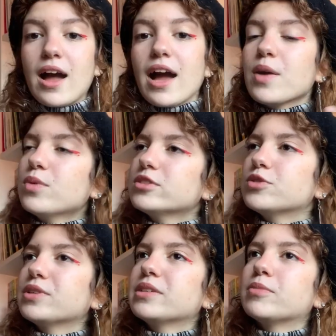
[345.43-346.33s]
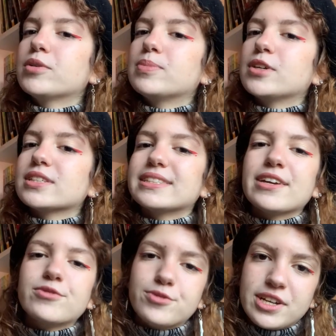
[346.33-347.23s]
I want to read more books
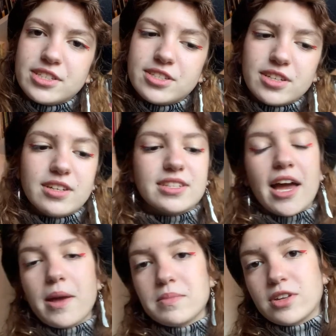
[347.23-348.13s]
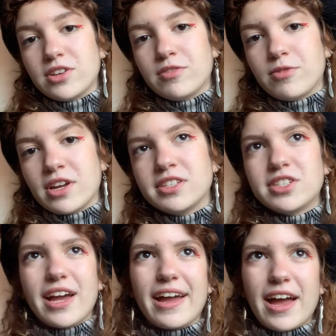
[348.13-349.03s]
in French because I am learning French.
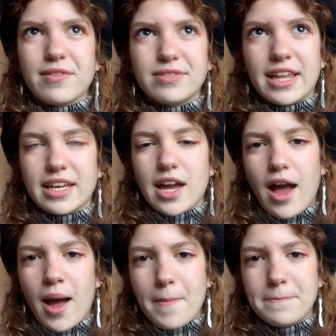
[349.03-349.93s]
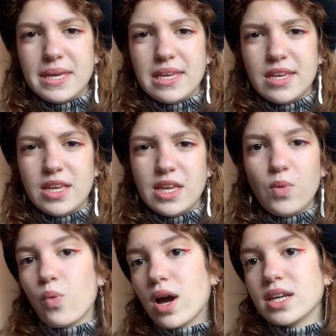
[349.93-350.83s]
I have like a
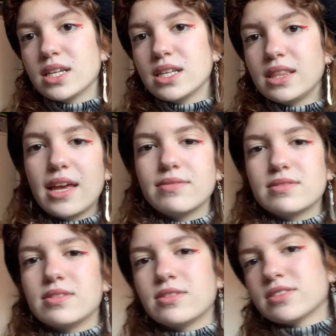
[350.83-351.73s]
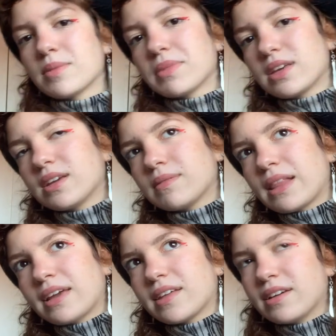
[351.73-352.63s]
B1 level or something
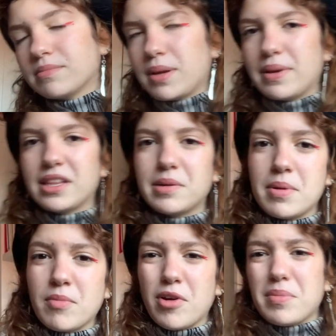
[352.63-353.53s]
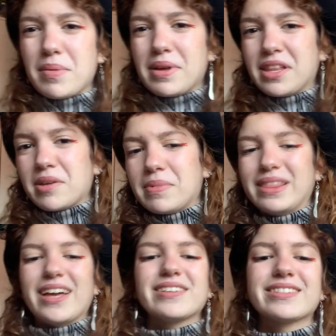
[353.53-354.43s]
like that, maybe a little bit more, maybe a little bit
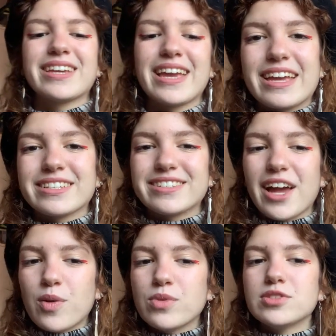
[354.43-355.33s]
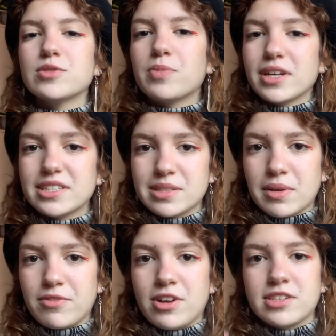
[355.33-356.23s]
less. And I want to practice my
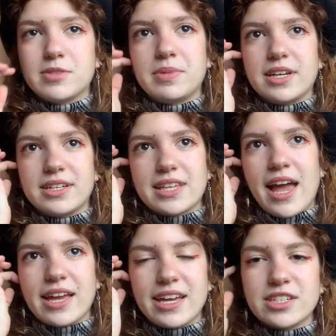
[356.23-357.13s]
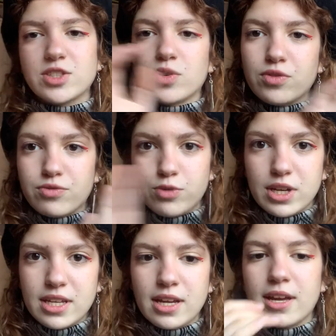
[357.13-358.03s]
French because I can sort of
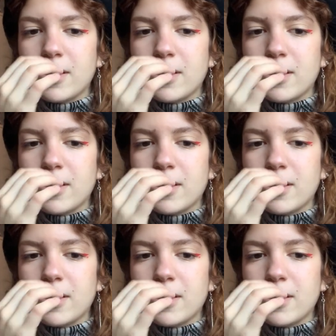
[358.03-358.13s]
read